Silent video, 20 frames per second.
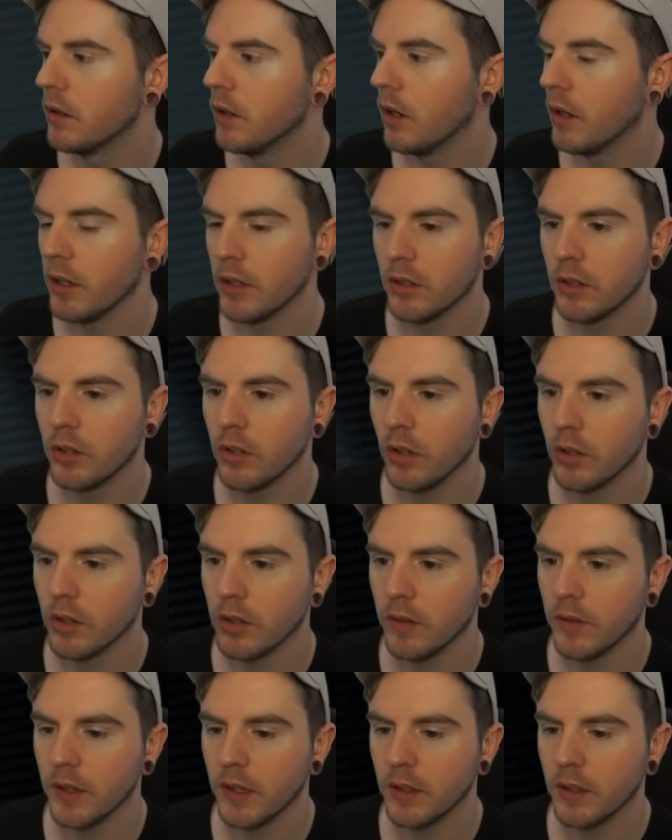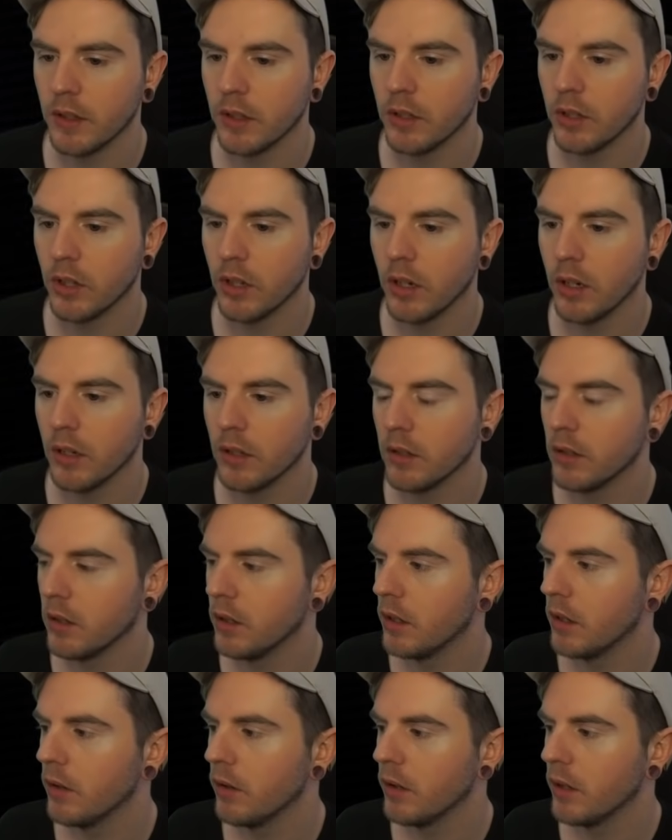God, it sucks if he has ace jack, because
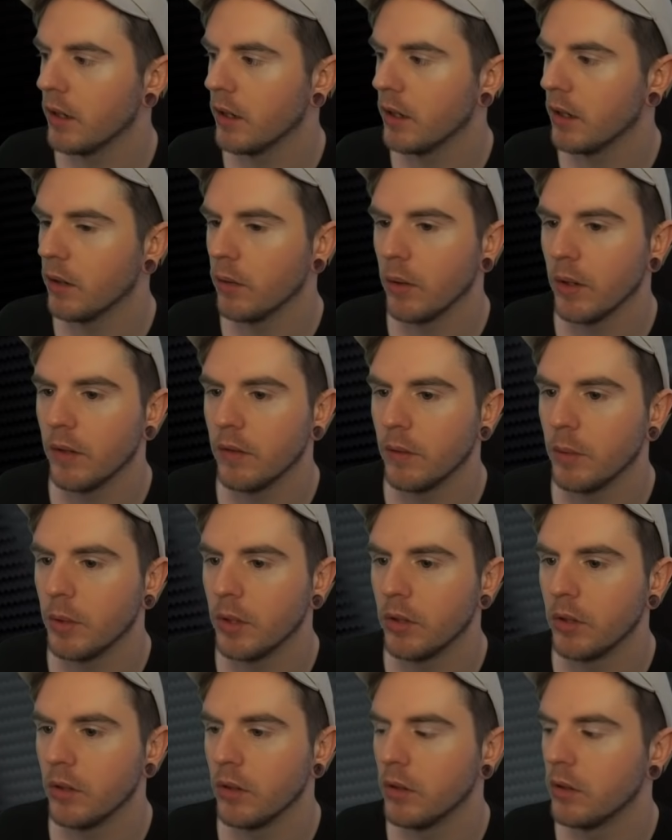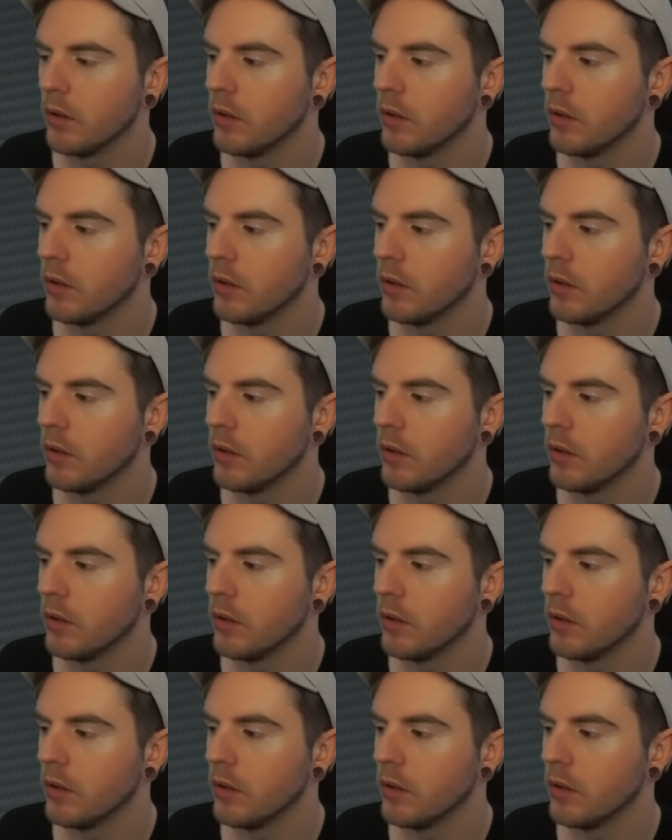I don't think I can get away from it.